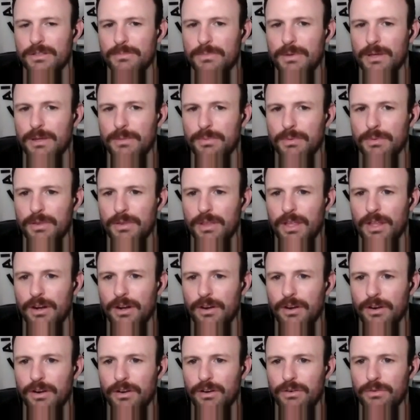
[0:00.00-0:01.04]
some people that
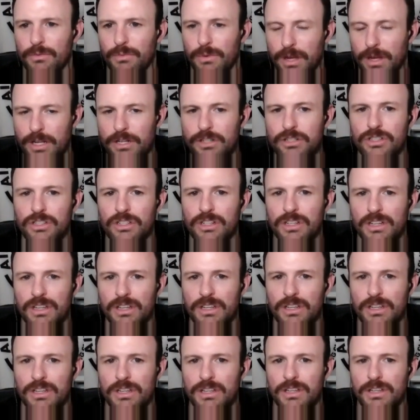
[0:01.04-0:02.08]
are rich.
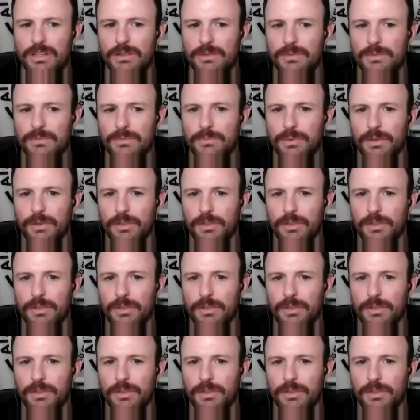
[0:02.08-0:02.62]
But